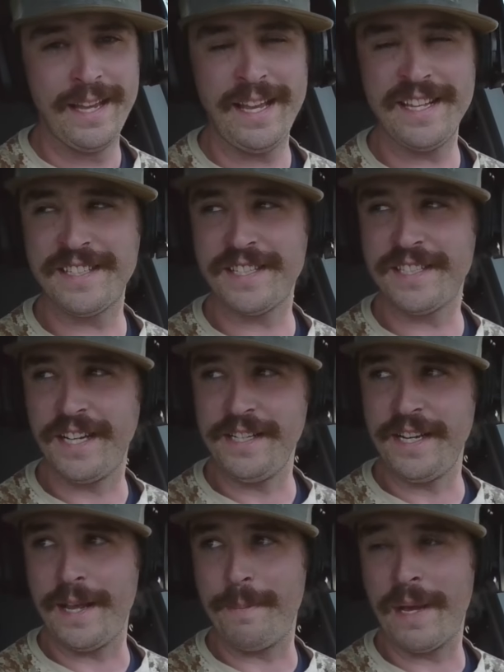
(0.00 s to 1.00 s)
It's a
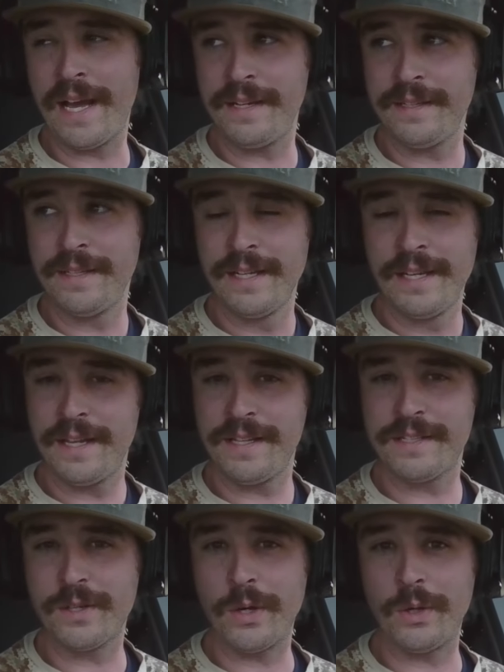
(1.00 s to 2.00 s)
Sunday, man. And
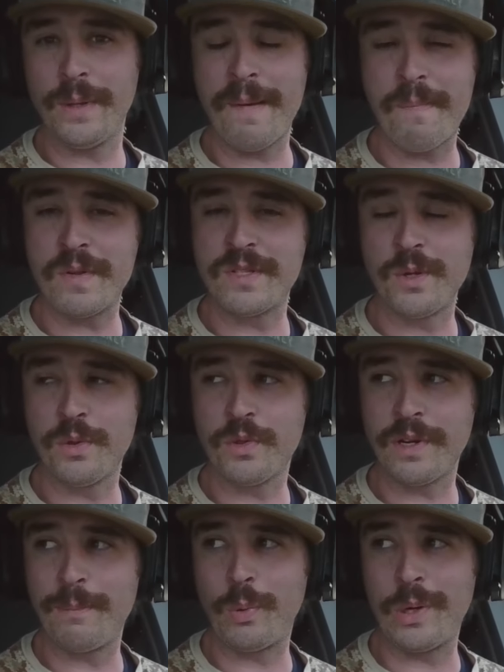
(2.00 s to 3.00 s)
this is called episode
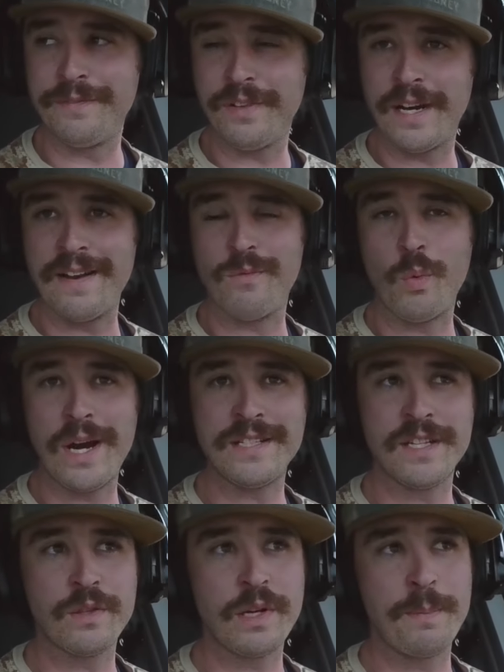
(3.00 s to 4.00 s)
three point five. Why
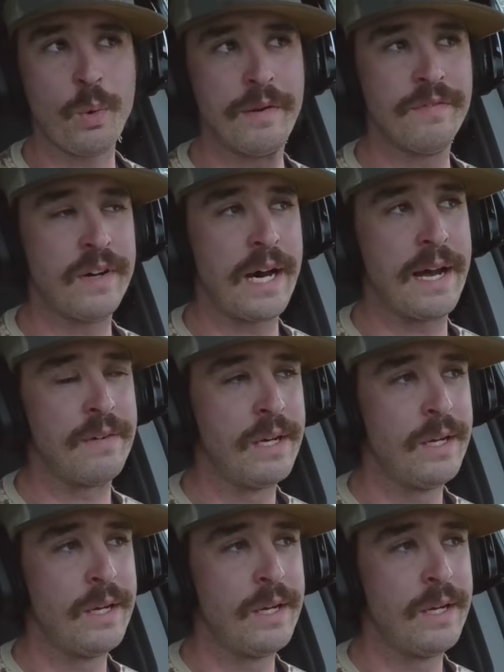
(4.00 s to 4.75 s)
is it three point five?